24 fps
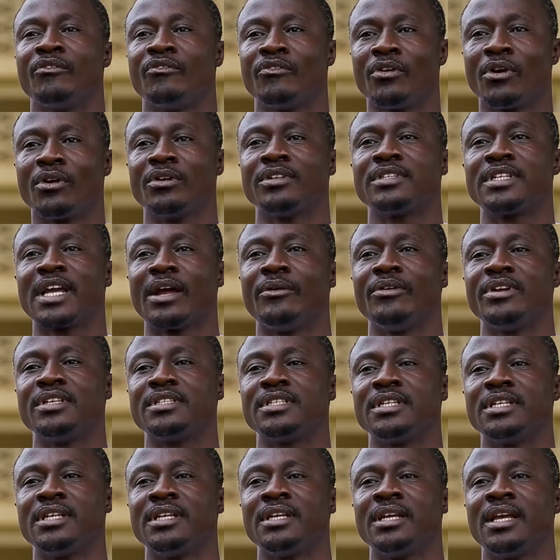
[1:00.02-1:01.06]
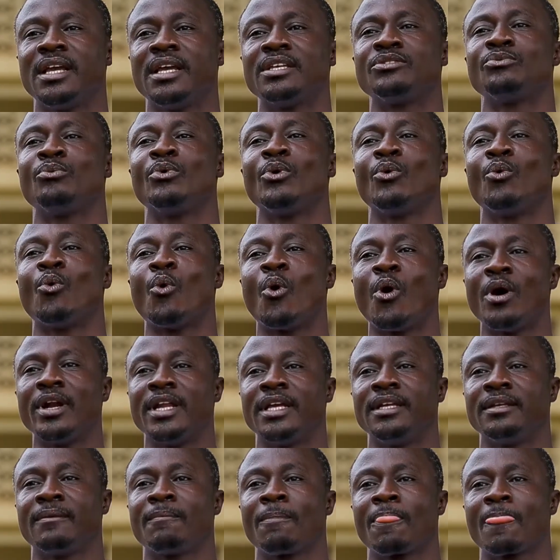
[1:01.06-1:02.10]
Voluntarism is
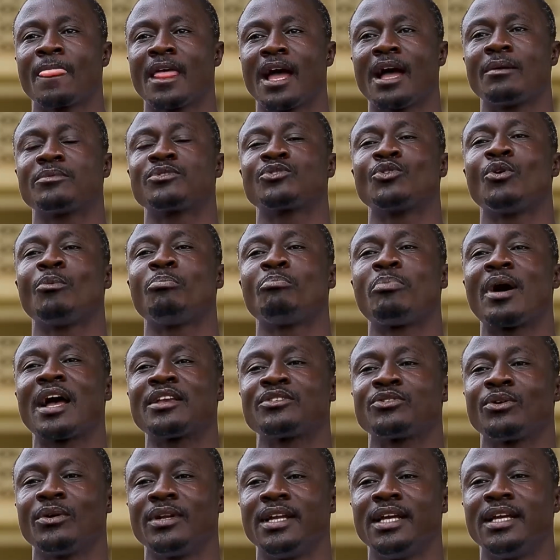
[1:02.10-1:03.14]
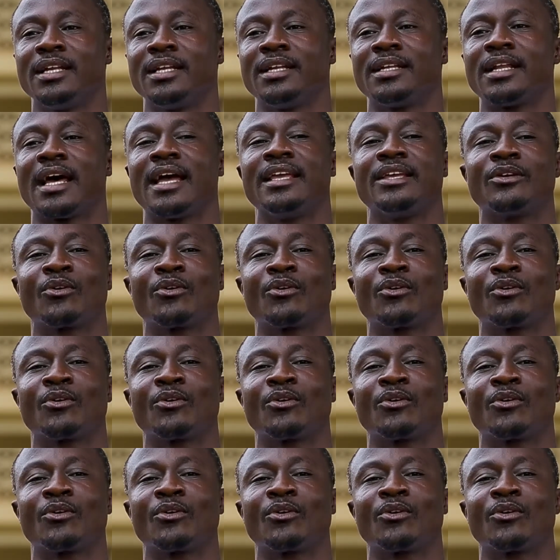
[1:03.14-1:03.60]
rewarding. I'm so passionate and I